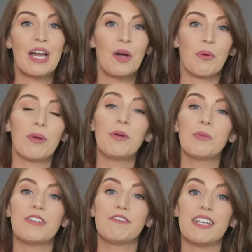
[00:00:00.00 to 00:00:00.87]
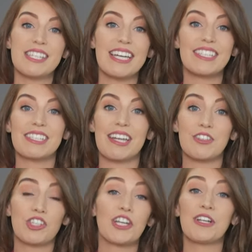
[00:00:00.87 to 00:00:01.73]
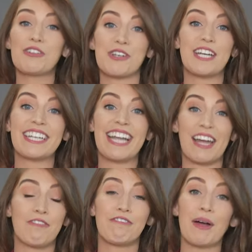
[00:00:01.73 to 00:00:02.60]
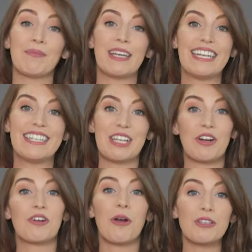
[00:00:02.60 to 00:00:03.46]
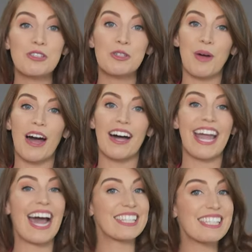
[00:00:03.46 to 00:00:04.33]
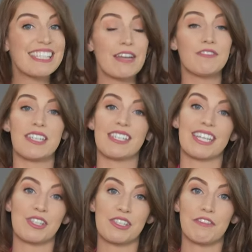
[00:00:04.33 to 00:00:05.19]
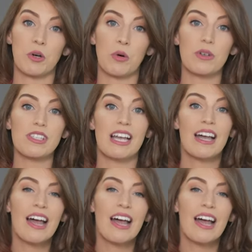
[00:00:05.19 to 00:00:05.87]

where we would visit children and families across Dubai at a safe distance, of course,